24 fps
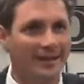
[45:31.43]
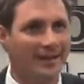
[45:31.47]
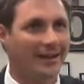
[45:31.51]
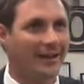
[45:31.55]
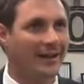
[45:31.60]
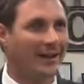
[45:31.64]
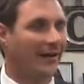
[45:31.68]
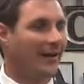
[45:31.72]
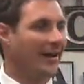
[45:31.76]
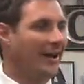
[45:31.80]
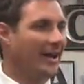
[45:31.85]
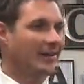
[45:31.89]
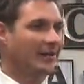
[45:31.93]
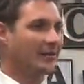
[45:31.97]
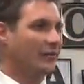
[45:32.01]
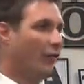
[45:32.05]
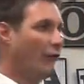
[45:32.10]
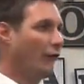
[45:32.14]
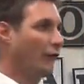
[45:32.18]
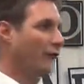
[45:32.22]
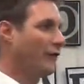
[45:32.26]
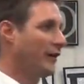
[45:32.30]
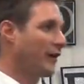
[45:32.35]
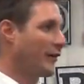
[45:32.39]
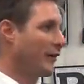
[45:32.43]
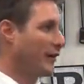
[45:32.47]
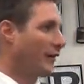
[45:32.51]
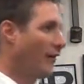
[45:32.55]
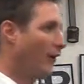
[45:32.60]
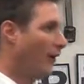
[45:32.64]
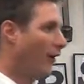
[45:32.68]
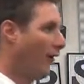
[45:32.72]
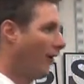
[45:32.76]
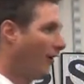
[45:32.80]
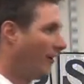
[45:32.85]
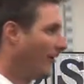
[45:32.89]
You know, he has no fear at
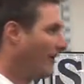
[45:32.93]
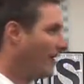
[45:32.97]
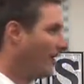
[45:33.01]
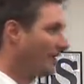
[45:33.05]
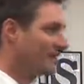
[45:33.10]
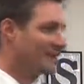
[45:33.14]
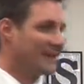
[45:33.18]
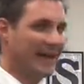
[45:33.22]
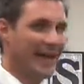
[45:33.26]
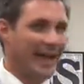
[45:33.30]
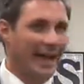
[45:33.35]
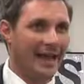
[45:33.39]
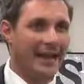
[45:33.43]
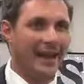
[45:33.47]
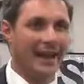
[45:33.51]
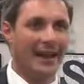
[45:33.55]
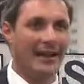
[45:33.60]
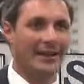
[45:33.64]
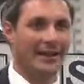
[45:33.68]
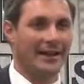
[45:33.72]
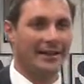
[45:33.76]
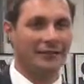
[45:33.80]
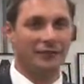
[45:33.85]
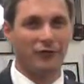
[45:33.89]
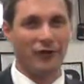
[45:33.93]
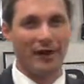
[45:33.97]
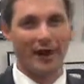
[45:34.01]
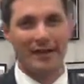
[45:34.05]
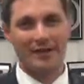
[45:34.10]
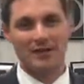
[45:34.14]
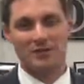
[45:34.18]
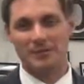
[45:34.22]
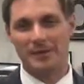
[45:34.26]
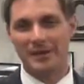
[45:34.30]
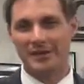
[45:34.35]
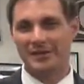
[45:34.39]
all to head out. And it
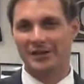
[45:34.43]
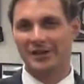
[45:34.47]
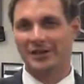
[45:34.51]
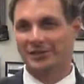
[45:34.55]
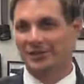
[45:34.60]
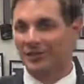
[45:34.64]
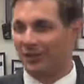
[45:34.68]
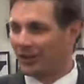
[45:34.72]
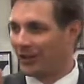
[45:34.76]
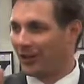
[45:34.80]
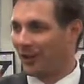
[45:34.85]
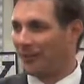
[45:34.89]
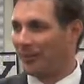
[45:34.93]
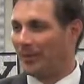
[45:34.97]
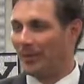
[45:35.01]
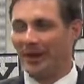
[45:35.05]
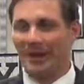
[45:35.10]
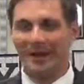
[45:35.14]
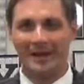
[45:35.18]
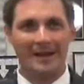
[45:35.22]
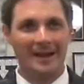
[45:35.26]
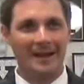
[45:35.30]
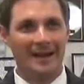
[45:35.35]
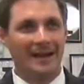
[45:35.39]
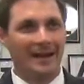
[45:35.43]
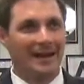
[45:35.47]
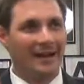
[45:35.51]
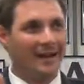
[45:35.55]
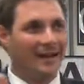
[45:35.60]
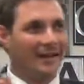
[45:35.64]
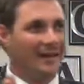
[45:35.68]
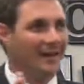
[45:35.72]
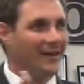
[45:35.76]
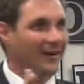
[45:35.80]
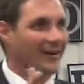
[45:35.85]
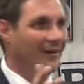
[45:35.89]
frightens me just a little bit.
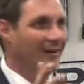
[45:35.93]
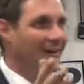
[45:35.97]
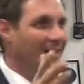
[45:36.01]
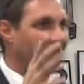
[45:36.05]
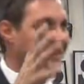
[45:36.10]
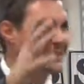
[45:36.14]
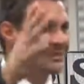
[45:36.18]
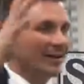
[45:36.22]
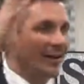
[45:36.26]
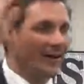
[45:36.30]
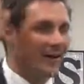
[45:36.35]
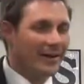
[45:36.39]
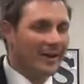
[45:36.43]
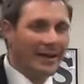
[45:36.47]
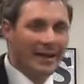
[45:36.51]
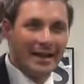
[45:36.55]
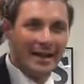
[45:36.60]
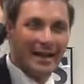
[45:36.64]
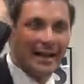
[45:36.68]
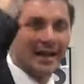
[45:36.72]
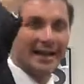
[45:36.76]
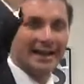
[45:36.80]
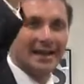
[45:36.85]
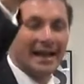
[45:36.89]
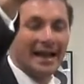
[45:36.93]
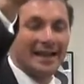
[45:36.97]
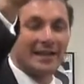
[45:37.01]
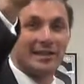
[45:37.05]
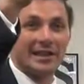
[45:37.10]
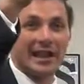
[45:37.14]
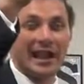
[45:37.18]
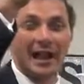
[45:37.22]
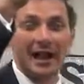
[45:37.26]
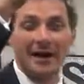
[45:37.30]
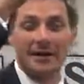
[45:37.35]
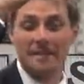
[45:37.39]
Yeah. So he
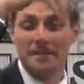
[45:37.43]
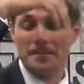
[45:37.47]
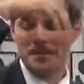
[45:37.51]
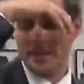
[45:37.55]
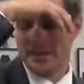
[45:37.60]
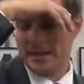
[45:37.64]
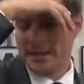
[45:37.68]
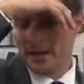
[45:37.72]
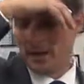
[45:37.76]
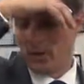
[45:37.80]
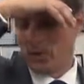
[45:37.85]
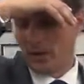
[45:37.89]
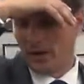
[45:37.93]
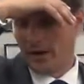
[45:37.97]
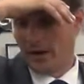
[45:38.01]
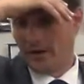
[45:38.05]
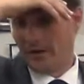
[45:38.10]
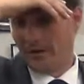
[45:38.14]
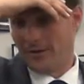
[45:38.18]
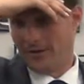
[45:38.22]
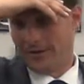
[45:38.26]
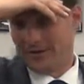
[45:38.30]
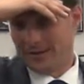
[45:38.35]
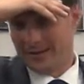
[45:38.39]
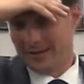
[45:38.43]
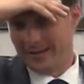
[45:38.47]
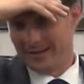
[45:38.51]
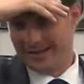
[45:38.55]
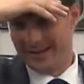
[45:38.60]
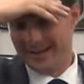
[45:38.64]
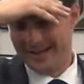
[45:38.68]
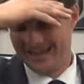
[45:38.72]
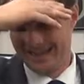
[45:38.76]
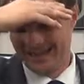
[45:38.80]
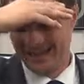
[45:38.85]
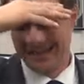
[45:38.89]
heads out. Well,
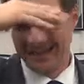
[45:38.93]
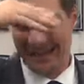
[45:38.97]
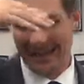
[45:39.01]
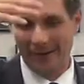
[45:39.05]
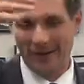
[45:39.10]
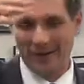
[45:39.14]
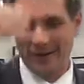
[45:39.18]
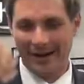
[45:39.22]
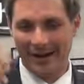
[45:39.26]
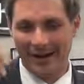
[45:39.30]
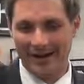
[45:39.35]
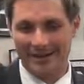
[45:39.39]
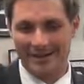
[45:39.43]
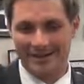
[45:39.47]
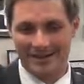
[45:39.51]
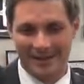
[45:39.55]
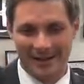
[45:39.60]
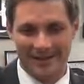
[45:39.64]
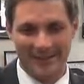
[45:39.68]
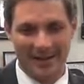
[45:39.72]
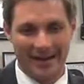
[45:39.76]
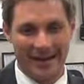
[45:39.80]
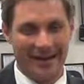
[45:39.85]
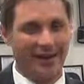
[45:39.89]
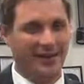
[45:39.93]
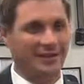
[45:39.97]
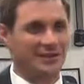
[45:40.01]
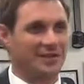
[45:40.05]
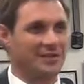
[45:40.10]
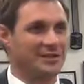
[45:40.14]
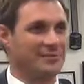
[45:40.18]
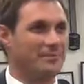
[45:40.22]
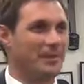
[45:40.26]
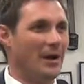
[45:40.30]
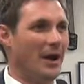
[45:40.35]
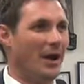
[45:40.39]
they were in somebody
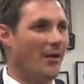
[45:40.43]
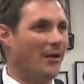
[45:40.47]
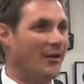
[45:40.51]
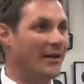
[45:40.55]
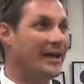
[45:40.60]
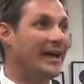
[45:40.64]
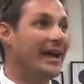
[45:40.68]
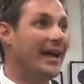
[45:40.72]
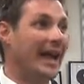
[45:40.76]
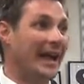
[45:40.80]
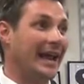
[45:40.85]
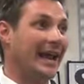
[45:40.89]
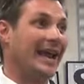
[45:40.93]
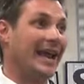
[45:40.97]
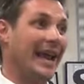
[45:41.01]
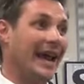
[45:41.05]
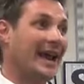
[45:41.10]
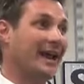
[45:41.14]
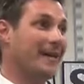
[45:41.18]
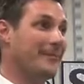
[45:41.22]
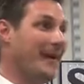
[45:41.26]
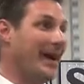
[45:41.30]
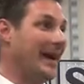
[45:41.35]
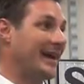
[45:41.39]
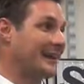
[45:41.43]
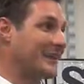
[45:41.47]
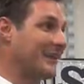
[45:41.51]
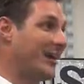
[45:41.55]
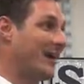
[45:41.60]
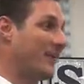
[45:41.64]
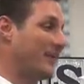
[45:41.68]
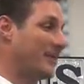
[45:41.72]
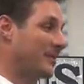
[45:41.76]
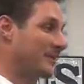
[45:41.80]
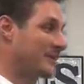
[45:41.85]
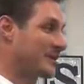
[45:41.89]
else's boat, and it had a bad
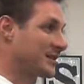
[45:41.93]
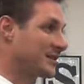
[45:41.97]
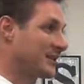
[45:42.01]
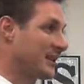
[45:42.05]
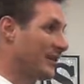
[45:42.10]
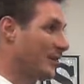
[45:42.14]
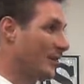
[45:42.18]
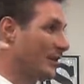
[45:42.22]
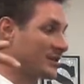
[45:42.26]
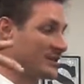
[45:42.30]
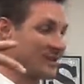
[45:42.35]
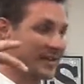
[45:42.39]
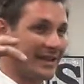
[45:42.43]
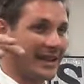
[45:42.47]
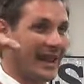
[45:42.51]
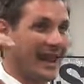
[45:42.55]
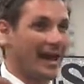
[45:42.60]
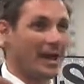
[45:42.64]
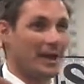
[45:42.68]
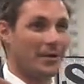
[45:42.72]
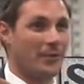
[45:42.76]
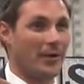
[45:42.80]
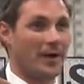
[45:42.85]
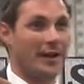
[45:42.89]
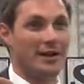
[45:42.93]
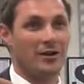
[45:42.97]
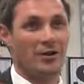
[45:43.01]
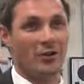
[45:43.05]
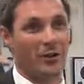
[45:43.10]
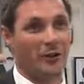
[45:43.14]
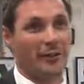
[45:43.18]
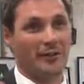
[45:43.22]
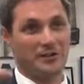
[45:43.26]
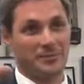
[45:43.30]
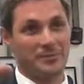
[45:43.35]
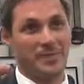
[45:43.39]
compass. It wasn't calibrated
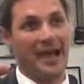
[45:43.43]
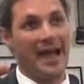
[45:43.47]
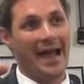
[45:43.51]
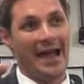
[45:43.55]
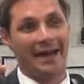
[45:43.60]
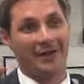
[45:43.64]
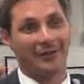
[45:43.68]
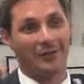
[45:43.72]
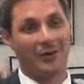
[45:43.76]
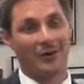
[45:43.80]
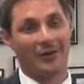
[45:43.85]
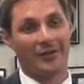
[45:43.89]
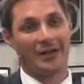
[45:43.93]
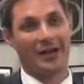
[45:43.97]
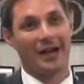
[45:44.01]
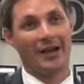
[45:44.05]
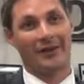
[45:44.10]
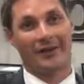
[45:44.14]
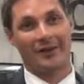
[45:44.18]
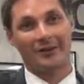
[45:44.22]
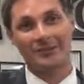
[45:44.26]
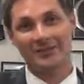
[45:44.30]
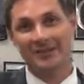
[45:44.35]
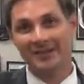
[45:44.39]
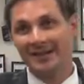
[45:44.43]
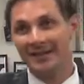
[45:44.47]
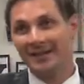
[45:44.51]
or it was bad, one or the other.